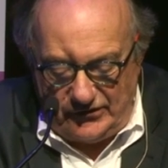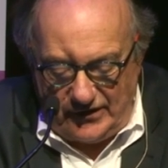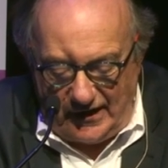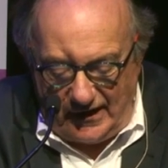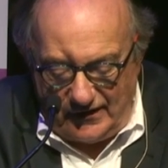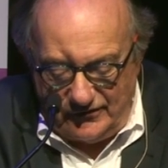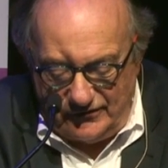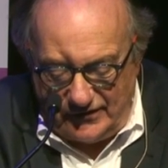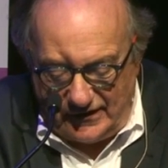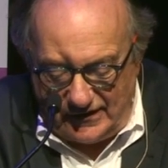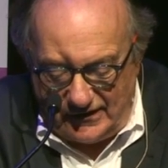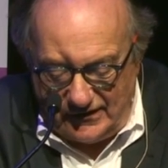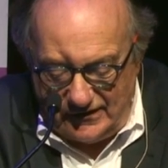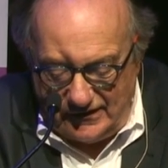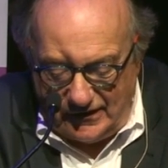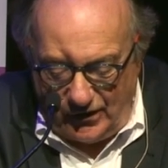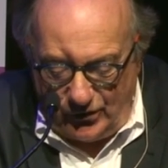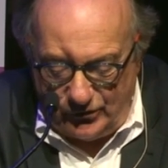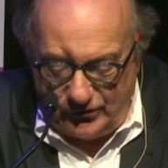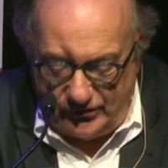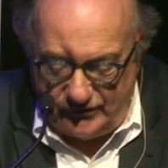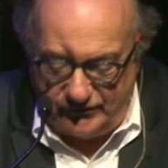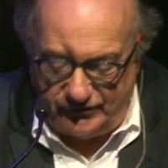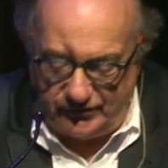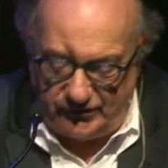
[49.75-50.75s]
advocate
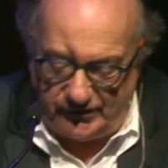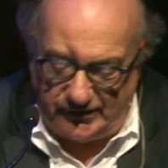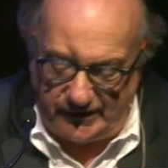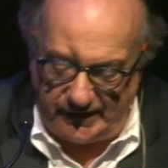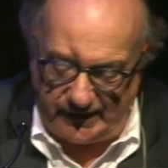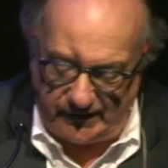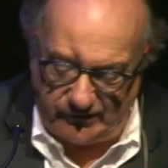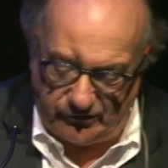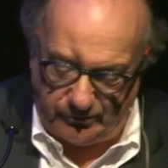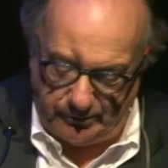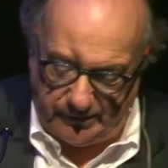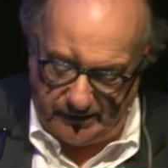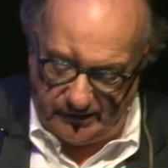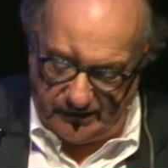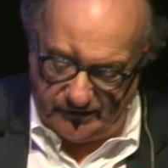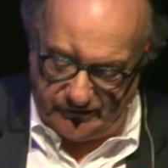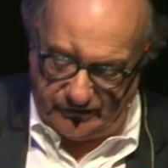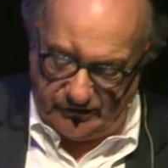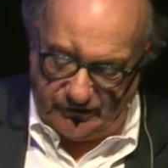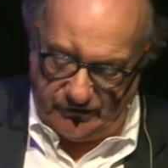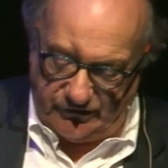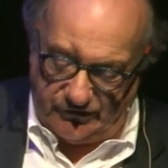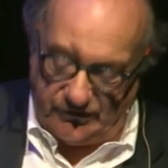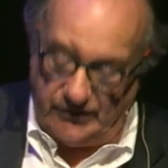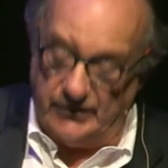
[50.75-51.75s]
noted for her experience
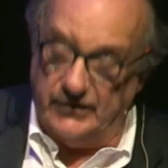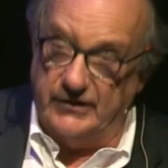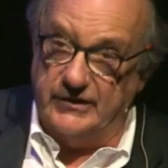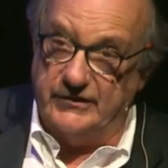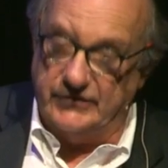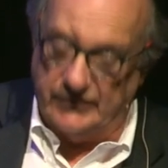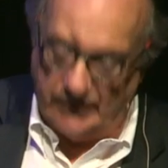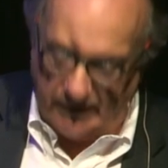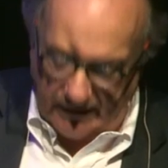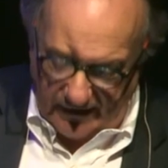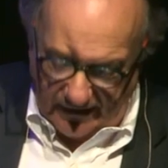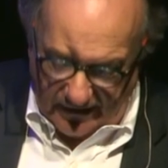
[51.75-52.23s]
in serious